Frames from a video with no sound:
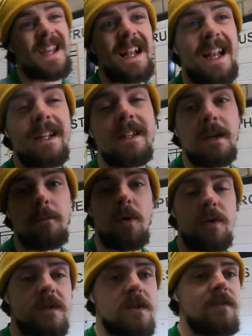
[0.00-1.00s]
highlighted the
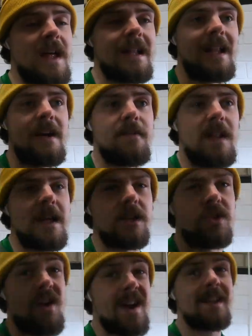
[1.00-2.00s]
importance of that left leg
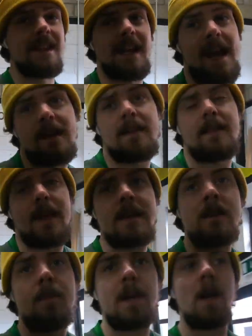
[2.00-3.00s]
strength. You kind of
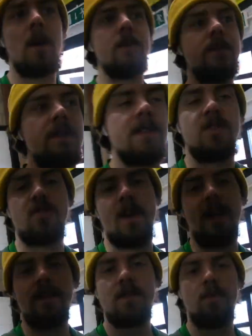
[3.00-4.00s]
think because the
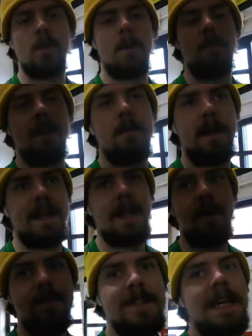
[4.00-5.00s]
strength is going up in the big
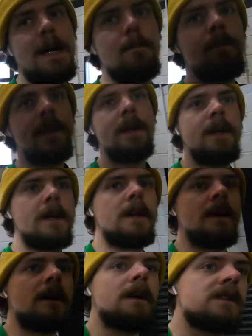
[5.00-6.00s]
lifts that
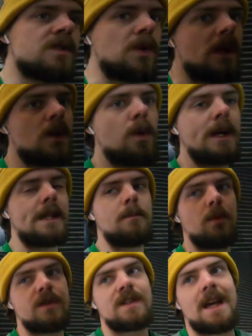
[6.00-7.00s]
it's going to equate to
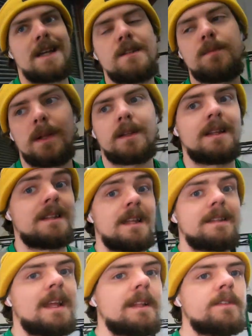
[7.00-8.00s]
both sides, but
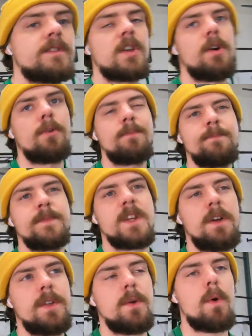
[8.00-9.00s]
it didn't. So
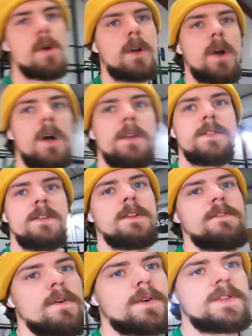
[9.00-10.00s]
something to work on, something
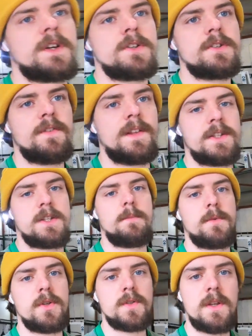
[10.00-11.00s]
to focus on. I just finished
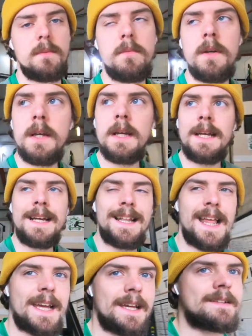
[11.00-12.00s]
up doing some
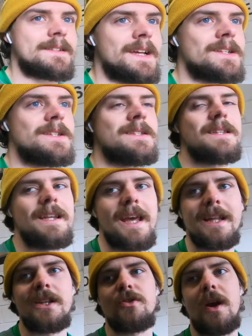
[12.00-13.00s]
leg extensions
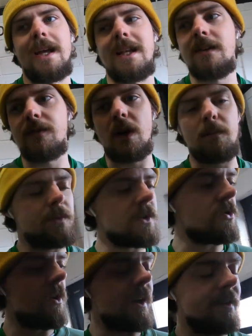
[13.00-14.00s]
today to try and even up the
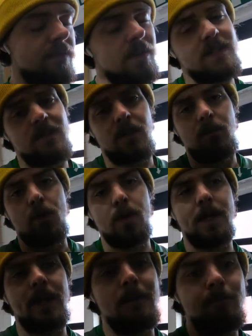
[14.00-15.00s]
strength. So that's something I'm
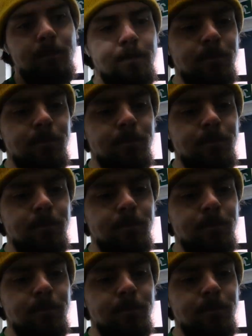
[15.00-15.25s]
working on.